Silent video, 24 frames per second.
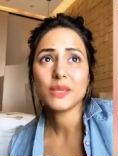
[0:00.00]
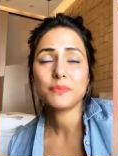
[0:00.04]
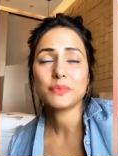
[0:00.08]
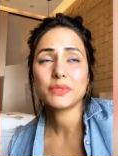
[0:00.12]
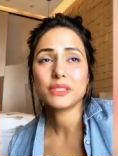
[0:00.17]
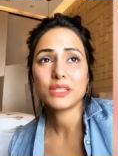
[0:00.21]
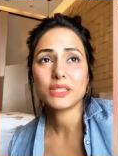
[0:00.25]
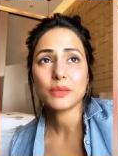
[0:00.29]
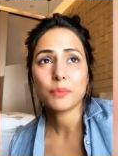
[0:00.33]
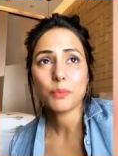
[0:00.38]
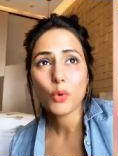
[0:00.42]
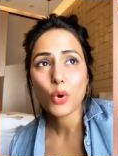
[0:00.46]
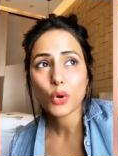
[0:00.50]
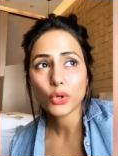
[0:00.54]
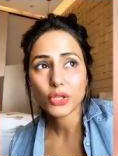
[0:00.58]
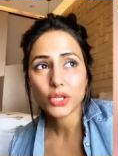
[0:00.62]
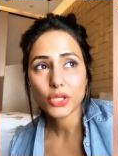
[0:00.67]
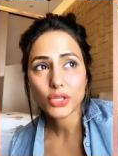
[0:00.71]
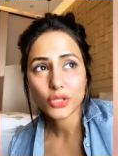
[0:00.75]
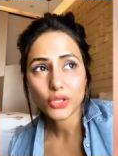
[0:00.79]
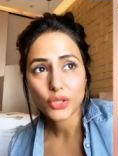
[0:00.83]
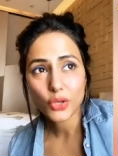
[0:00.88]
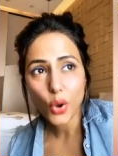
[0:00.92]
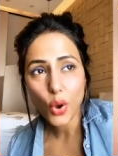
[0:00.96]
Keep
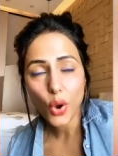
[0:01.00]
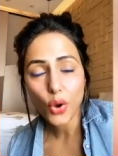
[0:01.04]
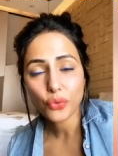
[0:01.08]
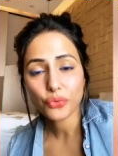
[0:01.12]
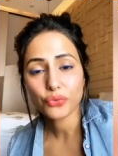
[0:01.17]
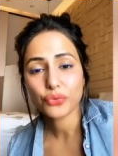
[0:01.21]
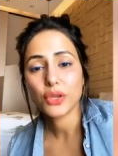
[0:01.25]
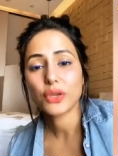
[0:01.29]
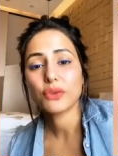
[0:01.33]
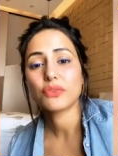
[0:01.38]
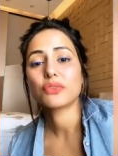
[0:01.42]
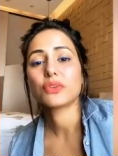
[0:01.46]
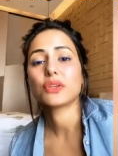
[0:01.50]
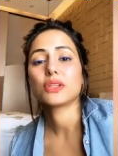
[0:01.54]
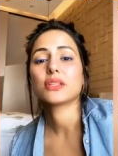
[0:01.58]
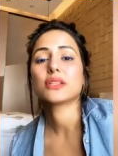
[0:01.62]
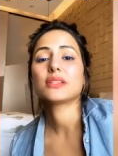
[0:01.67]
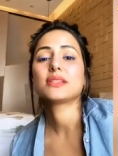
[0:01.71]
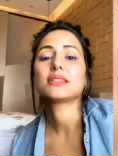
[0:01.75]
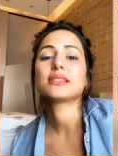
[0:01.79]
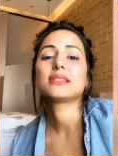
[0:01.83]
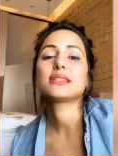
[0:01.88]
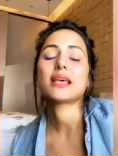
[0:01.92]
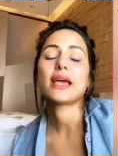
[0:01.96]
supporting your
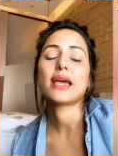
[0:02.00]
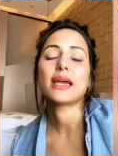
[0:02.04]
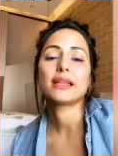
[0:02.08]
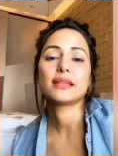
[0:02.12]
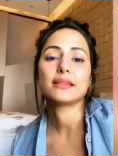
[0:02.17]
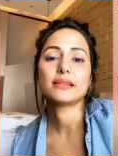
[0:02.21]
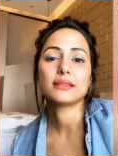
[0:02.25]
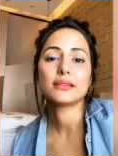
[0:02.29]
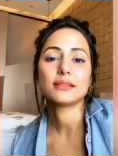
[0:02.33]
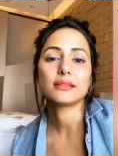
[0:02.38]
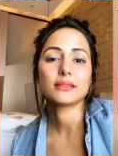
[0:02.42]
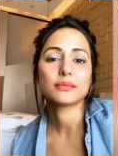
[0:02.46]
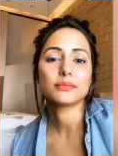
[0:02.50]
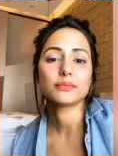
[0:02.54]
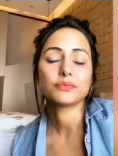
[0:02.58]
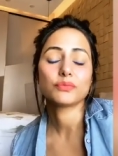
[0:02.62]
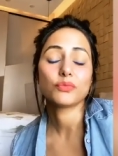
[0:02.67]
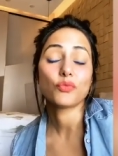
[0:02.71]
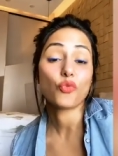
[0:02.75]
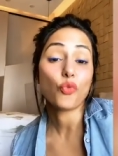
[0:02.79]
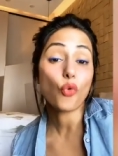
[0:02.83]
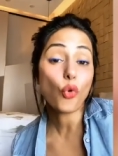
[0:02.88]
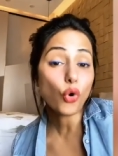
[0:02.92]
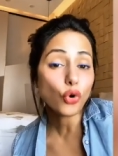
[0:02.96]
favorites and
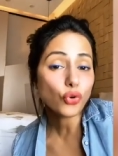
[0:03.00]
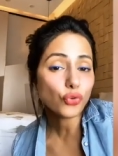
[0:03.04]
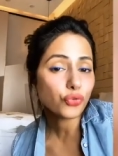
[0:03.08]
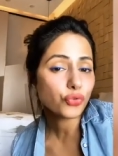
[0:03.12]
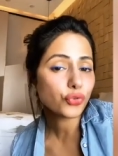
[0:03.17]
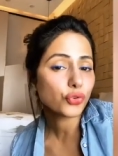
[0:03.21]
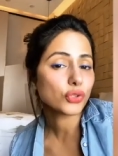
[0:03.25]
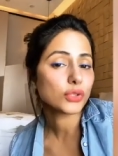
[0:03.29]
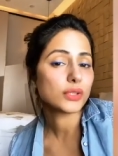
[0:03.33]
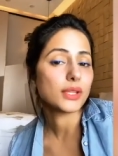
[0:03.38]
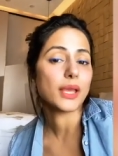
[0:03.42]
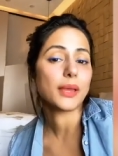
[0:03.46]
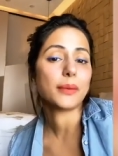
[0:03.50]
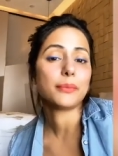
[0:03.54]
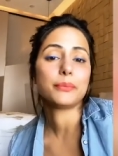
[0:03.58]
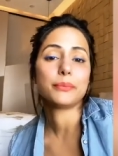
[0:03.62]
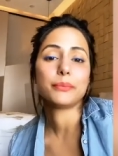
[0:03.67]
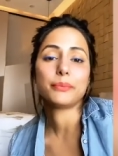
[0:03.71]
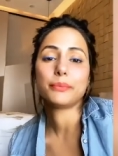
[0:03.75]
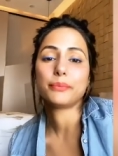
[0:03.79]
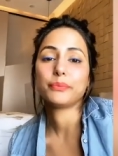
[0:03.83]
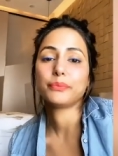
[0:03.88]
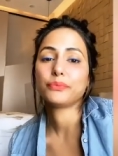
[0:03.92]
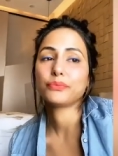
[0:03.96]
vote for
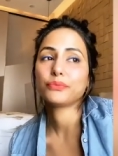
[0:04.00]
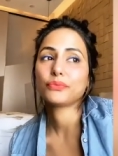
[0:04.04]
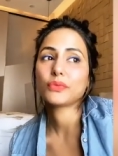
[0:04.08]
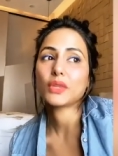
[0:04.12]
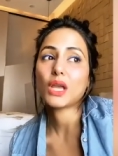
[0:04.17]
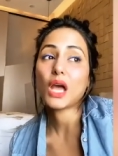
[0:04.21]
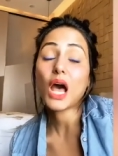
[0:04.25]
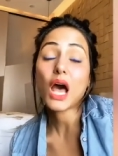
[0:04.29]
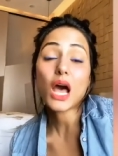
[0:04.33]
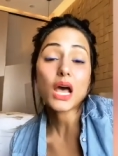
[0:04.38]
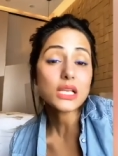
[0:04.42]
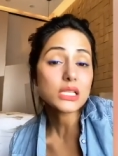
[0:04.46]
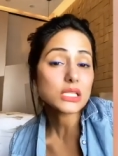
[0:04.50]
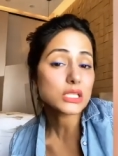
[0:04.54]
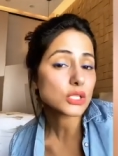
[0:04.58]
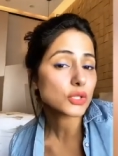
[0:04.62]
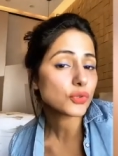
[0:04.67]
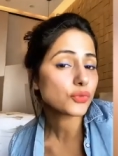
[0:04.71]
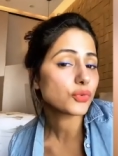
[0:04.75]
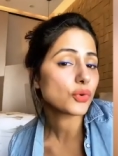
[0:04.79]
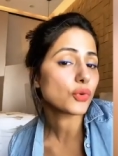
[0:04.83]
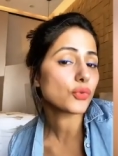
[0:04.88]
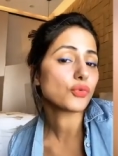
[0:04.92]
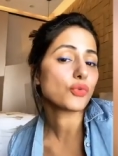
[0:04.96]
them.
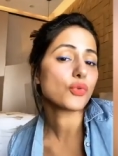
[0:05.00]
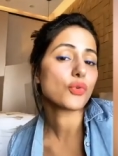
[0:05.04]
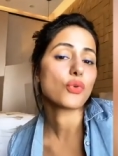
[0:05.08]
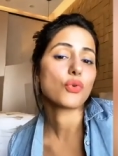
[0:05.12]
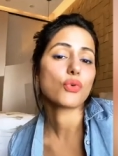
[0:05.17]
Ask for